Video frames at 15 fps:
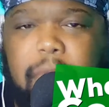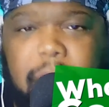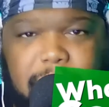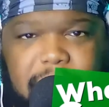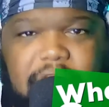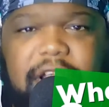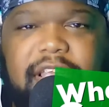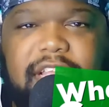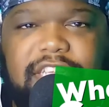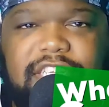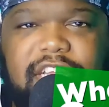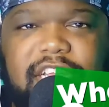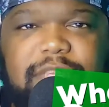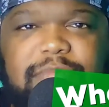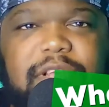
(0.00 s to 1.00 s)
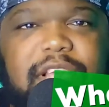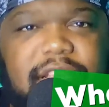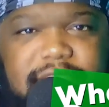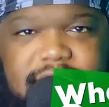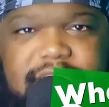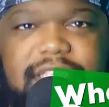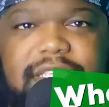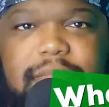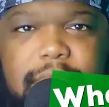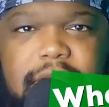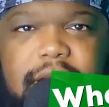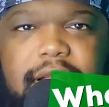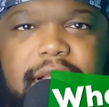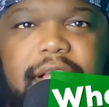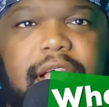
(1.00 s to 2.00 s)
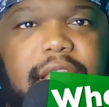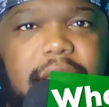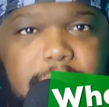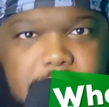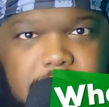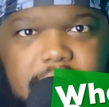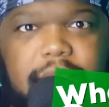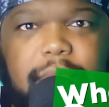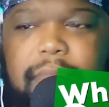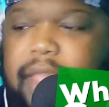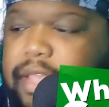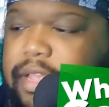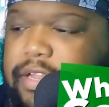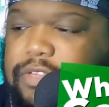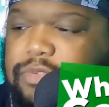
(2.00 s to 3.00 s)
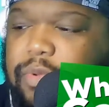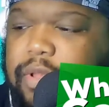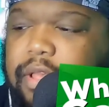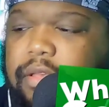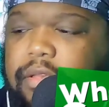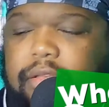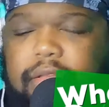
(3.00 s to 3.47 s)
American cheese, because this is America, and American bacon as well.